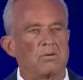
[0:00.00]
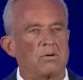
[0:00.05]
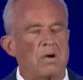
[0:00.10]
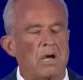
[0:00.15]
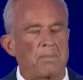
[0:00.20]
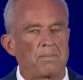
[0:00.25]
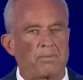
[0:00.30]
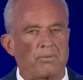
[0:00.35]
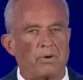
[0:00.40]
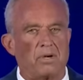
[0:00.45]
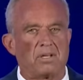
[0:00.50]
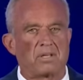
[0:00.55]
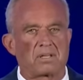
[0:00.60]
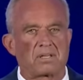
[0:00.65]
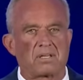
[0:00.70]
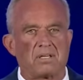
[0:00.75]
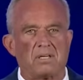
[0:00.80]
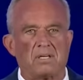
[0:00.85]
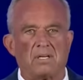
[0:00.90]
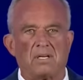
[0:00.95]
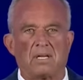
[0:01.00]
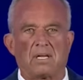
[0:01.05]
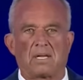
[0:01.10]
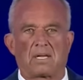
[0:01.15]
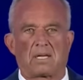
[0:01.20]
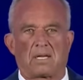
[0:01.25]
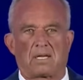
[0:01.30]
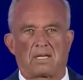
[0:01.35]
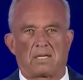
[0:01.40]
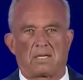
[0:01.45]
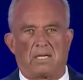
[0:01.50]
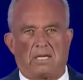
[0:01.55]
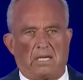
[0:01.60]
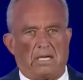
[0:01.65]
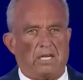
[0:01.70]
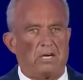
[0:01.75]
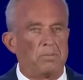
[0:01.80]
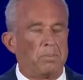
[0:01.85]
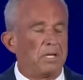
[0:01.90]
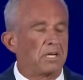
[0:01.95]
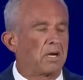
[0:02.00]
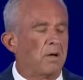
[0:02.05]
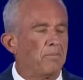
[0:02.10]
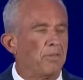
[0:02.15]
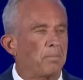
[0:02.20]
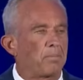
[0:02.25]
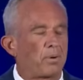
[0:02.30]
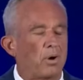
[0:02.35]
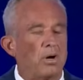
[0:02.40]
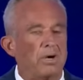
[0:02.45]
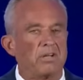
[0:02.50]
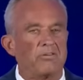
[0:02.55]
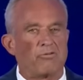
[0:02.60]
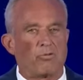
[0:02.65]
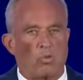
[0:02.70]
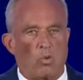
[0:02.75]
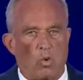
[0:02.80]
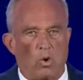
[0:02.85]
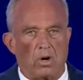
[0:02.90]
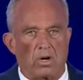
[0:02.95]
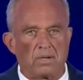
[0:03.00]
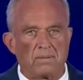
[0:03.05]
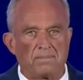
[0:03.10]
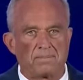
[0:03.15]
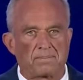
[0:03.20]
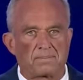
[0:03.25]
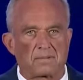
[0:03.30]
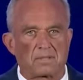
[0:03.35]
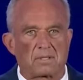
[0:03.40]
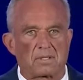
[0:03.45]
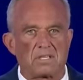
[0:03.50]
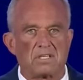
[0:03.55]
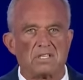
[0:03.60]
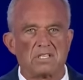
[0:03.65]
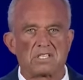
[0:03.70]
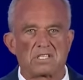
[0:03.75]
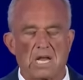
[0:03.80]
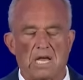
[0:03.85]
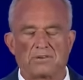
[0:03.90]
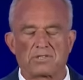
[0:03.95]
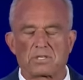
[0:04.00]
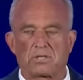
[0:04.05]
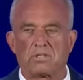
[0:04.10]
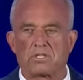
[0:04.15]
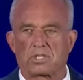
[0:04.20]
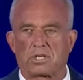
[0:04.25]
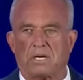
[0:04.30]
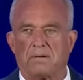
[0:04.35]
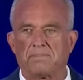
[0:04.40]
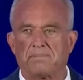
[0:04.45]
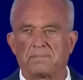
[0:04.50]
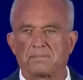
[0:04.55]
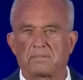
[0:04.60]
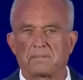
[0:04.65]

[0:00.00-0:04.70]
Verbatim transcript: is Robert F. Kennedy Jr., who was a darling of the left. He was a darling of the Democrats